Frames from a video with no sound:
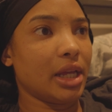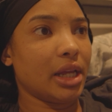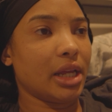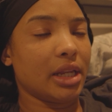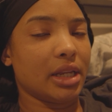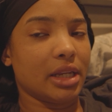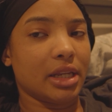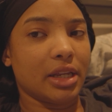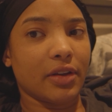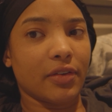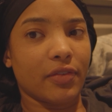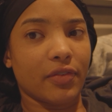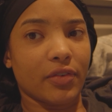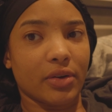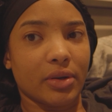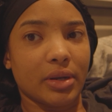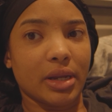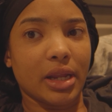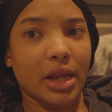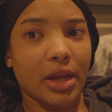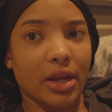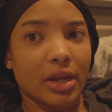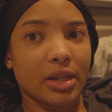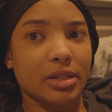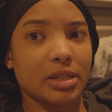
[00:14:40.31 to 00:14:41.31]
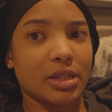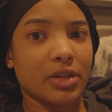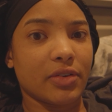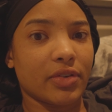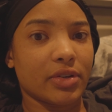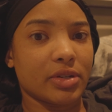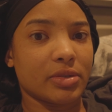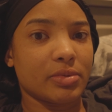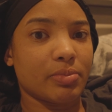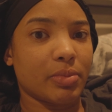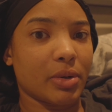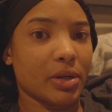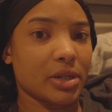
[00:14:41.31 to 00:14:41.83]
in different, in
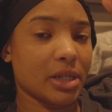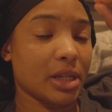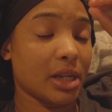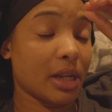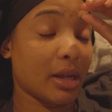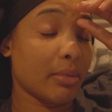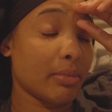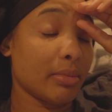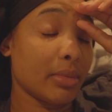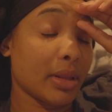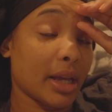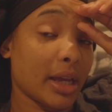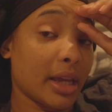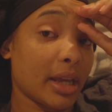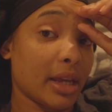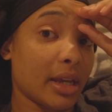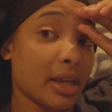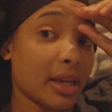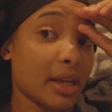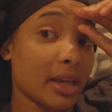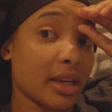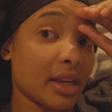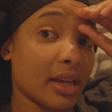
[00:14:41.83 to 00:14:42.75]
different, and I'm like,